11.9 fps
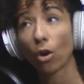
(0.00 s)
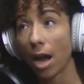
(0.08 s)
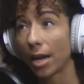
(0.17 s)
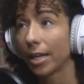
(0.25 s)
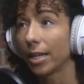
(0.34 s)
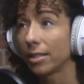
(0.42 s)
or
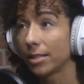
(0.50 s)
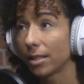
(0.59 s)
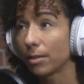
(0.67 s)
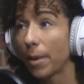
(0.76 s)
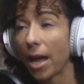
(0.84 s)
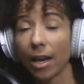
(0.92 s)
how to get a
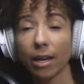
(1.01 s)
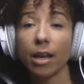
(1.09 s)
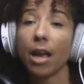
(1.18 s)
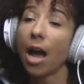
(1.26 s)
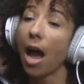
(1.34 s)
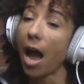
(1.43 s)
six-pack,
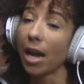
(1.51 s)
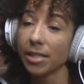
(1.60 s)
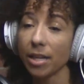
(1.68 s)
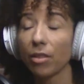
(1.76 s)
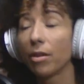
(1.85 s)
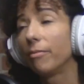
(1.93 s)
I
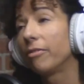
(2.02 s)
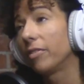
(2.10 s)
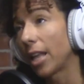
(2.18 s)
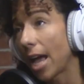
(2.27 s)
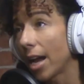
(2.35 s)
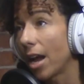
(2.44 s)
tell them
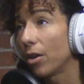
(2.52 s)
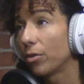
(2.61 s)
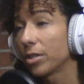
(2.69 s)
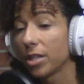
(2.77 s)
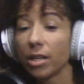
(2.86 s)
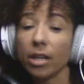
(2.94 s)
flat
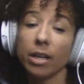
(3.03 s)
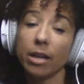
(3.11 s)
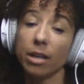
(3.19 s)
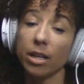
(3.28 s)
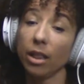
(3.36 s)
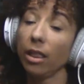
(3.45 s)
out,
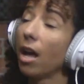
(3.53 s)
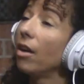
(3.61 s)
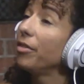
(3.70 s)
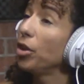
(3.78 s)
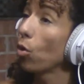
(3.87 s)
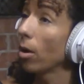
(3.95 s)

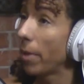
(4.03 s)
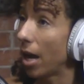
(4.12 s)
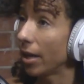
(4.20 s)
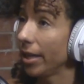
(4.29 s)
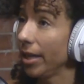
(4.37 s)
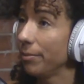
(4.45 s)
love your
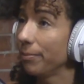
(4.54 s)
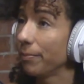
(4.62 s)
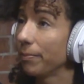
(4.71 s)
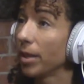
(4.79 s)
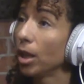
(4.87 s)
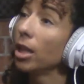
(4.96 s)
body.
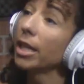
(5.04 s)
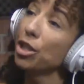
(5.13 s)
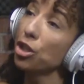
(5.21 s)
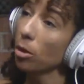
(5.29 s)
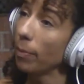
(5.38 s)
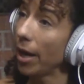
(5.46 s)
Look
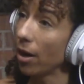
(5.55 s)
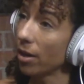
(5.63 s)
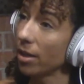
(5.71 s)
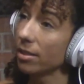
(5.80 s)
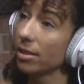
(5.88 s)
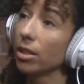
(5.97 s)
at your
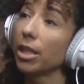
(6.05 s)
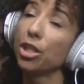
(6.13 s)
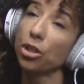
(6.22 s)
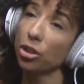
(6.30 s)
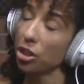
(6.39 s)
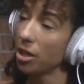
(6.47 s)
parents. Look at
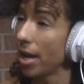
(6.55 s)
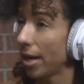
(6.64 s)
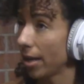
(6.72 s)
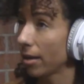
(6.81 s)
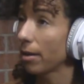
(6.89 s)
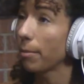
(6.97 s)
your
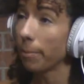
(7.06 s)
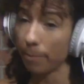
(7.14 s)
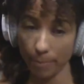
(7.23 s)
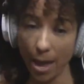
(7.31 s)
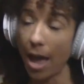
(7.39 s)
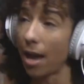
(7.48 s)
genetic
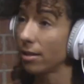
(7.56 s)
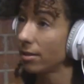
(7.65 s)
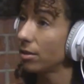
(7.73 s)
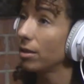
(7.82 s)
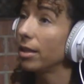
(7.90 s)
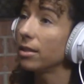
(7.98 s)

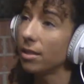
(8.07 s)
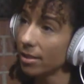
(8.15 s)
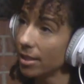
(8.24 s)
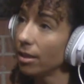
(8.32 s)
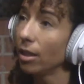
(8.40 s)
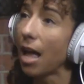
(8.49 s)
past. Does
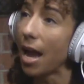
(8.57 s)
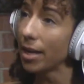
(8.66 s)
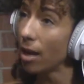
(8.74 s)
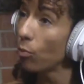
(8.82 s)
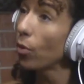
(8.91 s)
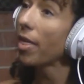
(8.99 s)
it line
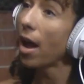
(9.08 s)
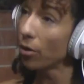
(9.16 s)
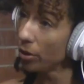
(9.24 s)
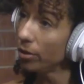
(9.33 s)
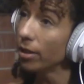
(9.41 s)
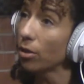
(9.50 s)
up with how
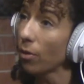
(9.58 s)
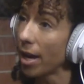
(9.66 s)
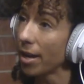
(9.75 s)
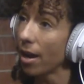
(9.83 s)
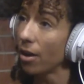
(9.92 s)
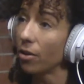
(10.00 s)
you look right
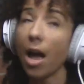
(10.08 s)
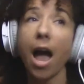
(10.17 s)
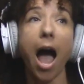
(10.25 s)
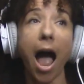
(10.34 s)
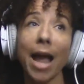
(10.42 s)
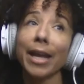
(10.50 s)
now?
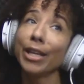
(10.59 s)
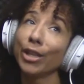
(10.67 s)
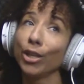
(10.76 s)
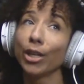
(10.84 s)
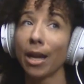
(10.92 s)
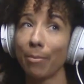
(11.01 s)
I can
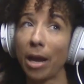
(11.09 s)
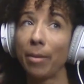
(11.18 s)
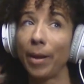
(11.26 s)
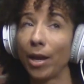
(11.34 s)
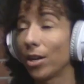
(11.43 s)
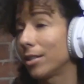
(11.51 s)
look at my
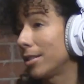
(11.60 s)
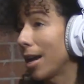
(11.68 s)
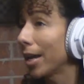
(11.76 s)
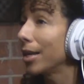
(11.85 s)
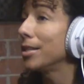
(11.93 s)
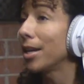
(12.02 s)
parents and I
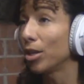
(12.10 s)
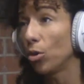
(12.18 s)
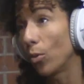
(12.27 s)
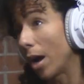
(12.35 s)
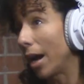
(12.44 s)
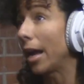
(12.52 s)
can tell you
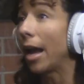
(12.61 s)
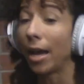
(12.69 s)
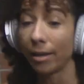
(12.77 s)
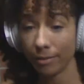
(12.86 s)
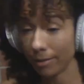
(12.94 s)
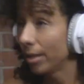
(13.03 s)
where I
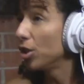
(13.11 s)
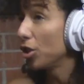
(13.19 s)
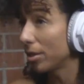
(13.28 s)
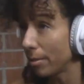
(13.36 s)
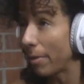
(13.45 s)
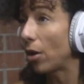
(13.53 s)
got
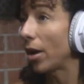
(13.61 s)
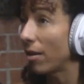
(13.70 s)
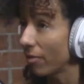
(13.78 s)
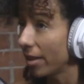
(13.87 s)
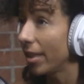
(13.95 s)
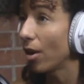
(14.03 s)
just about
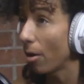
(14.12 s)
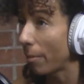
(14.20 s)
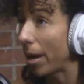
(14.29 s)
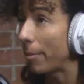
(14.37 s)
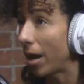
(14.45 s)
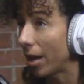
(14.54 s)
everything on
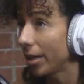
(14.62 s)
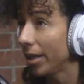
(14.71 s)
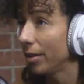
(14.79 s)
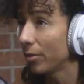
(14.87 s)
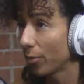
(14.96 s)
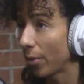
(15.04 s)
my
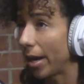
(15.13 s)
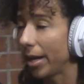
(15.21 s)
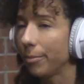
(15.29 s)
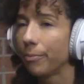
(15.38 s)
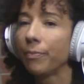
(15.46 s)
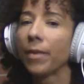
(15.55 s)
body, right?